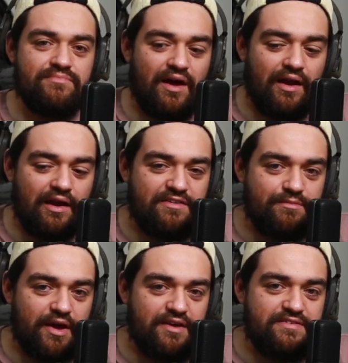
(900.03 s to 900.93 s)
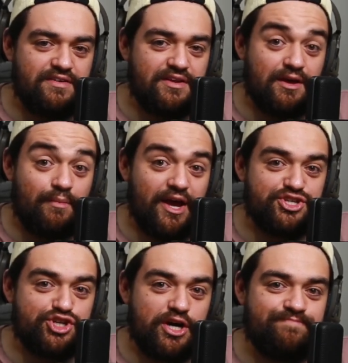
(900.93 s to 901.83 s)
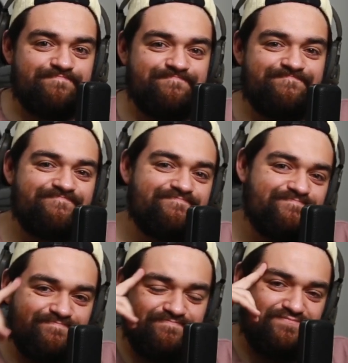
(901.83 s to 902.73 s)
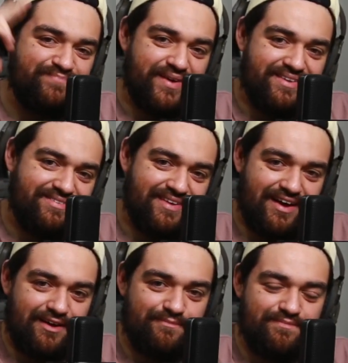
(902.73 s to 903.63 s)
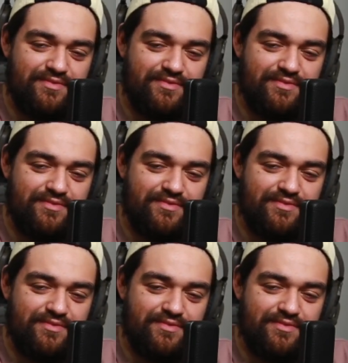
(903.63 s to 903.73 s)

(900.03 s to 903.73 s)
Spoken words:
and let's make Sydney a major. Peace out.